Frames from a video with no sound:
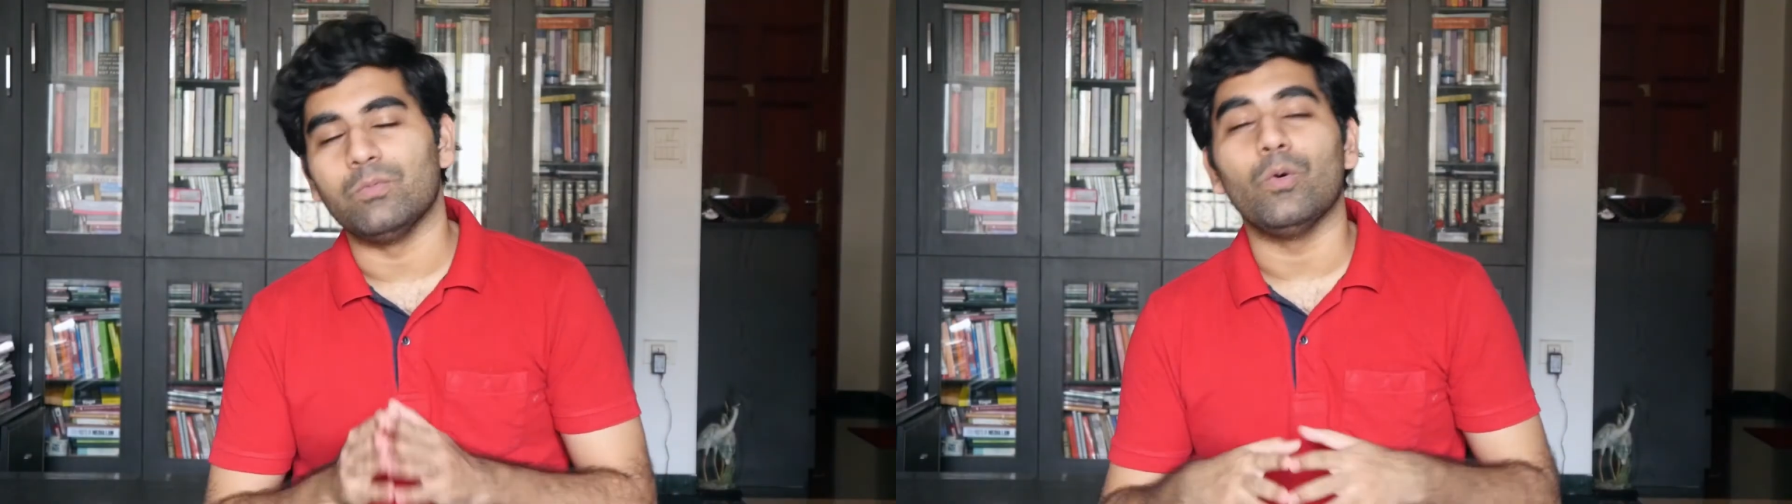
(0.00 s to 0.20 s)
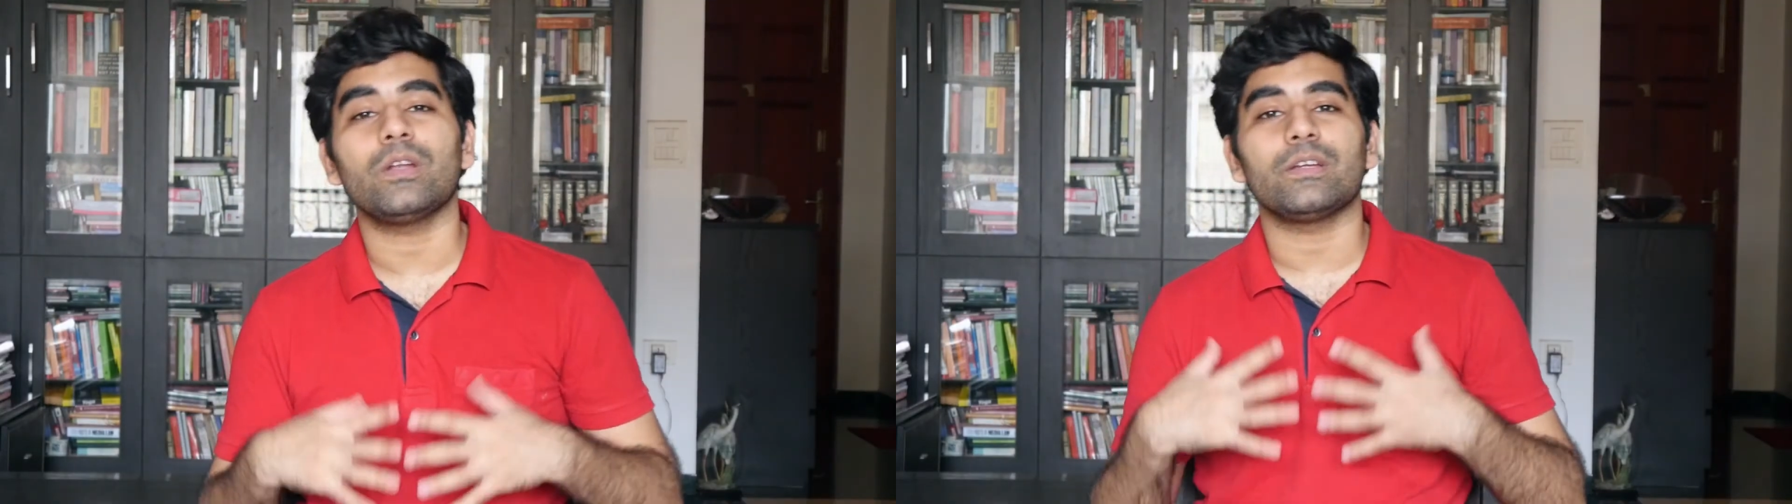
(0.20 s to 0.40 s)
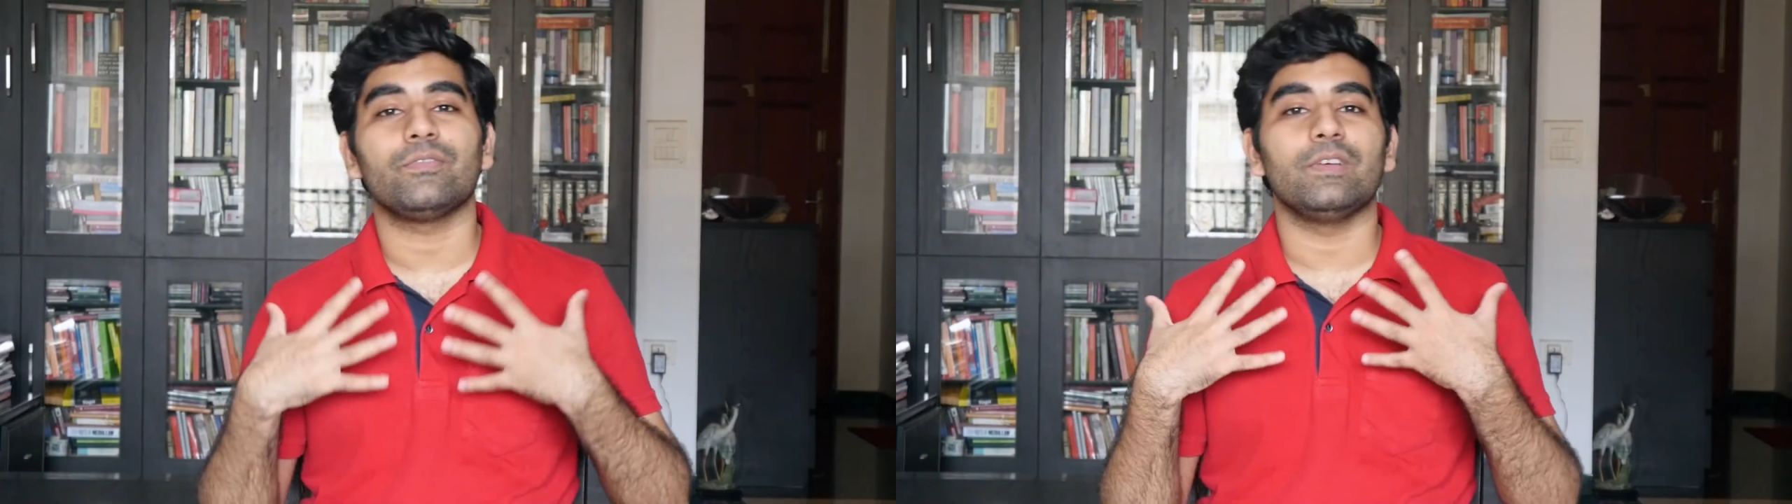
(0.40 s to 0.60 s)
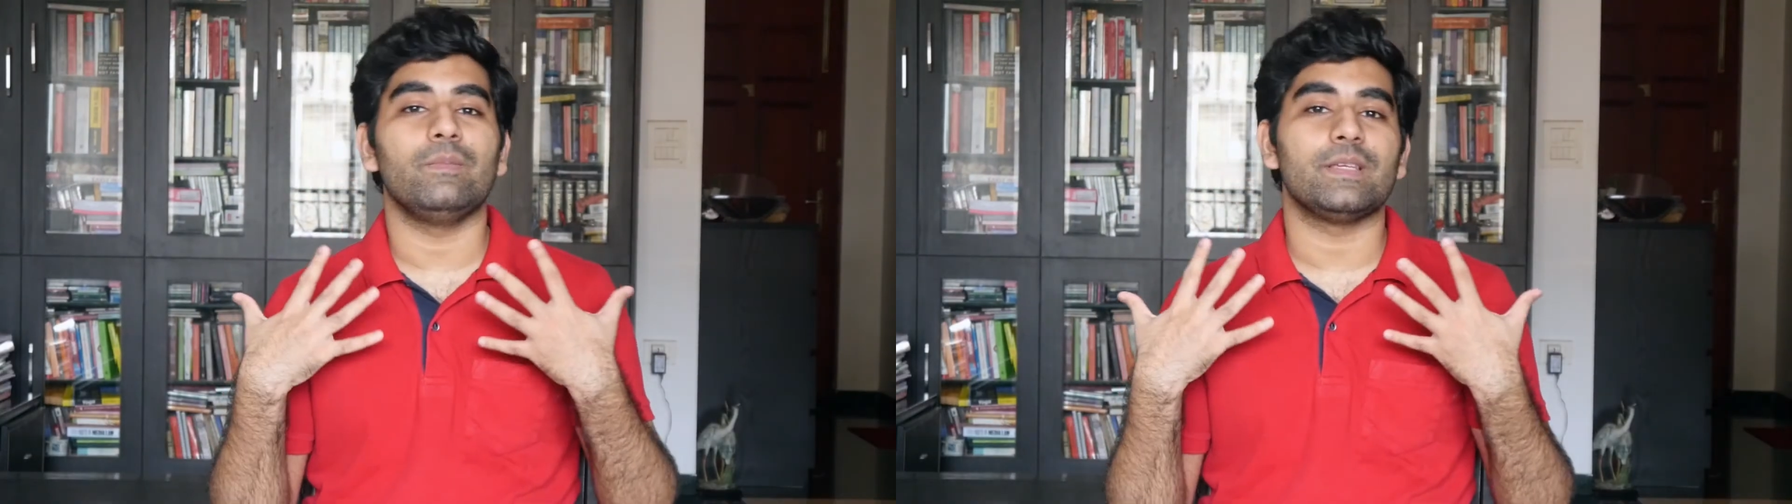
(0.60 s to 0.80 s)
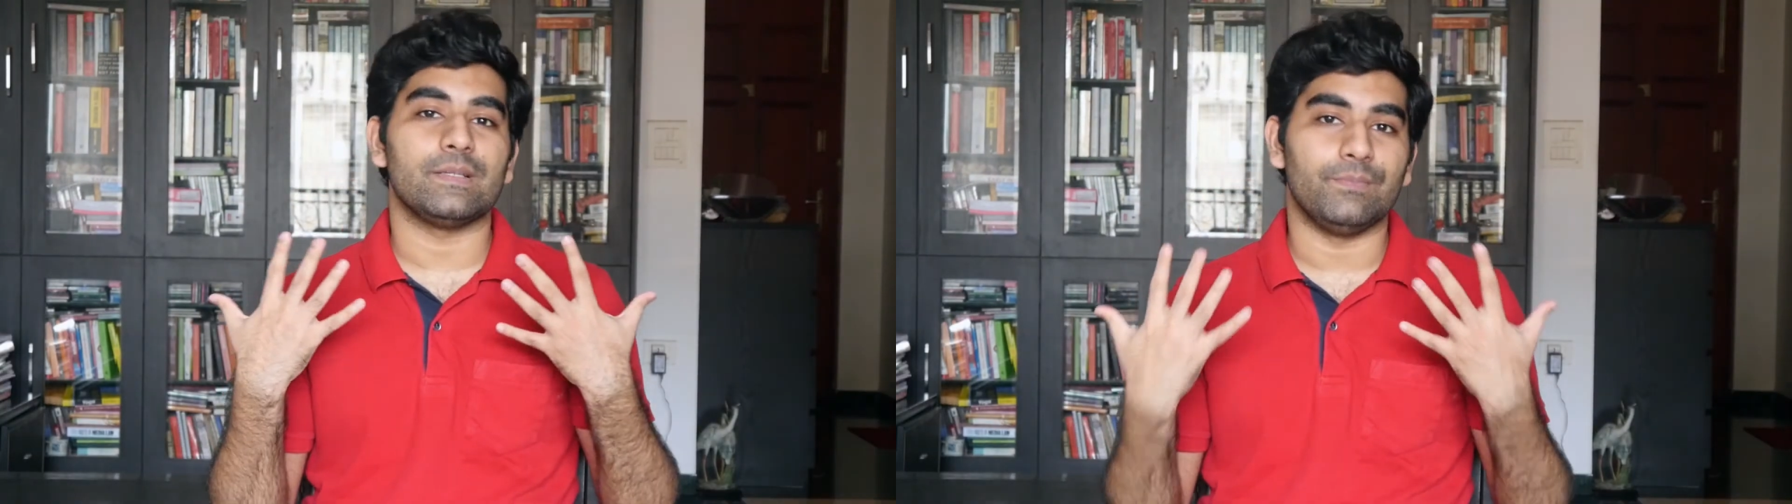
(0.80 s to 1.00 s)
of what a
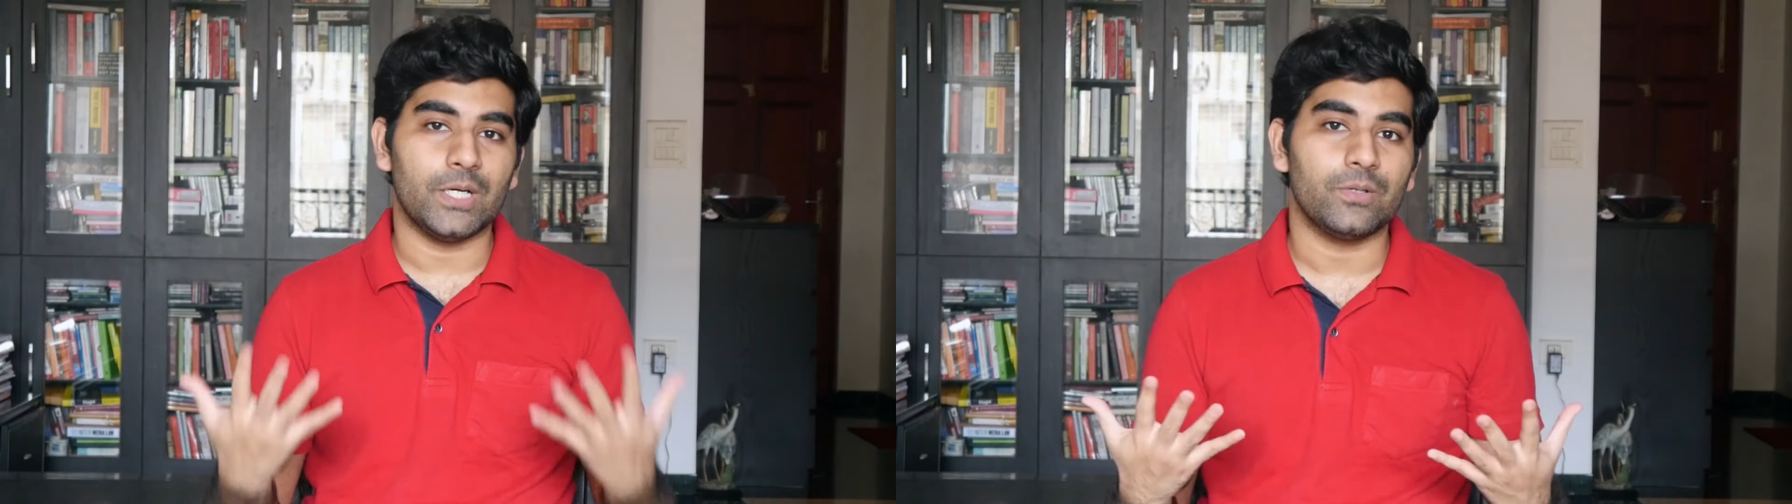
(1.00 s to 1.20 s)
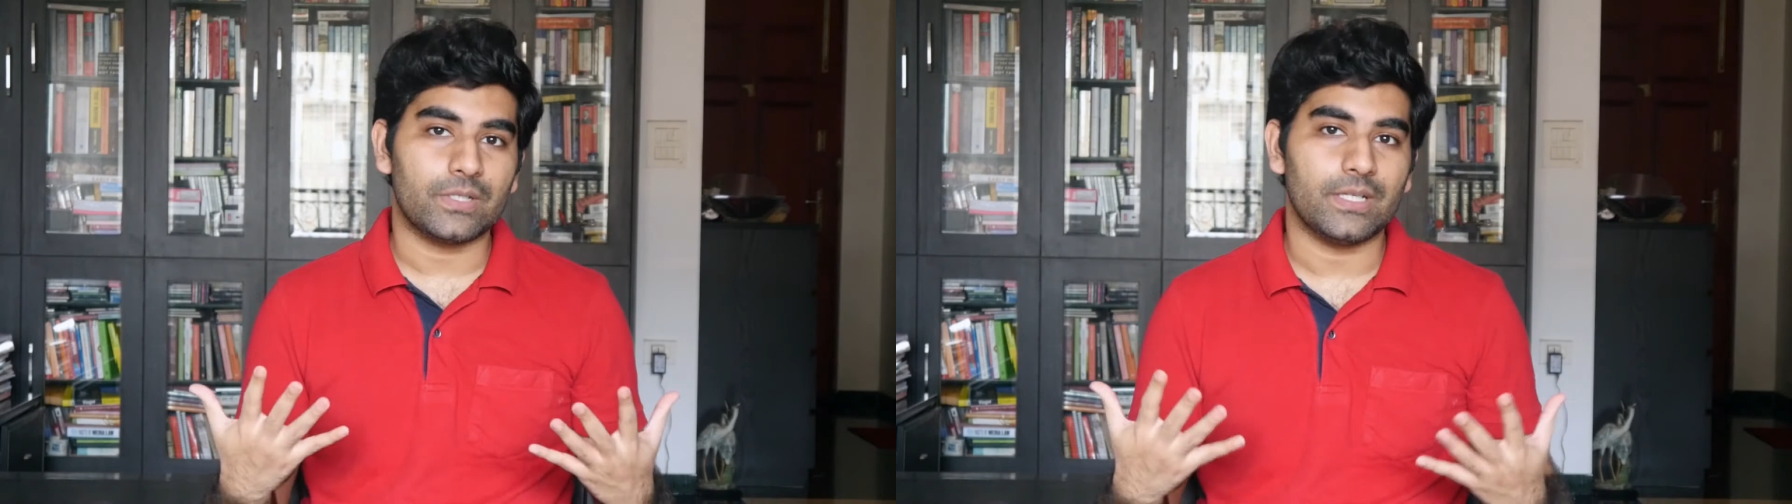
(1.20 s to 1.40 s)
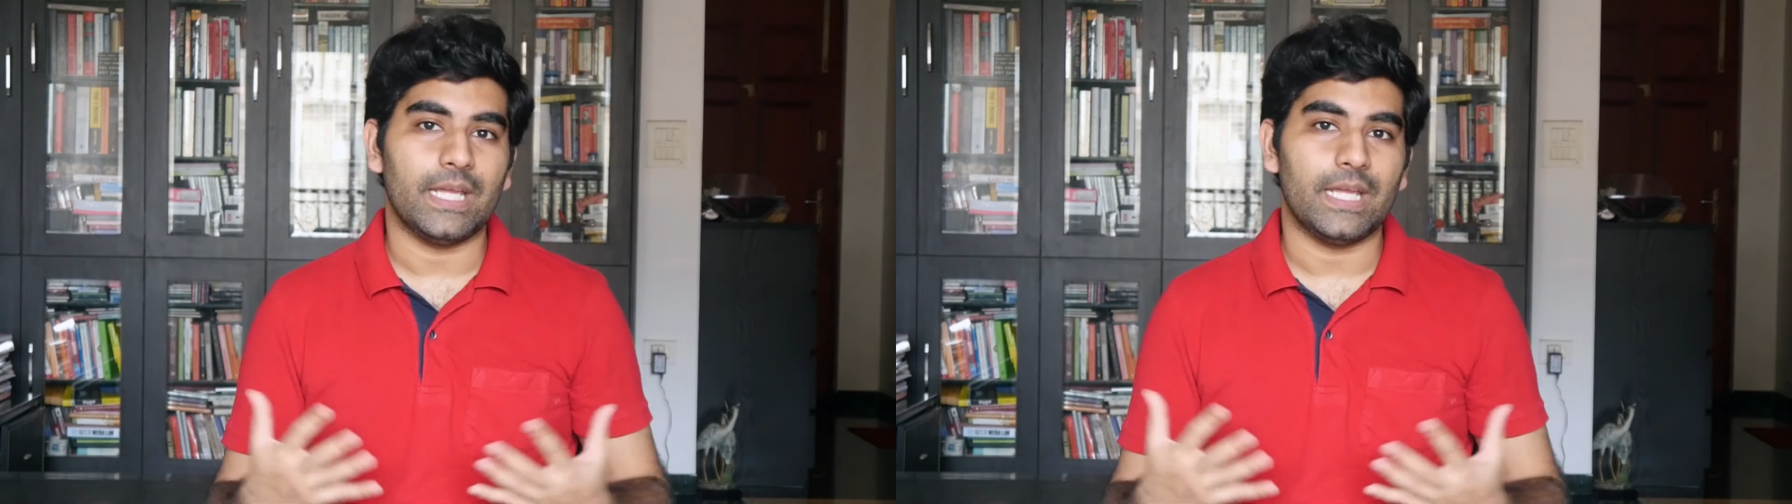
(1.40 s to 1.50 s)
film is about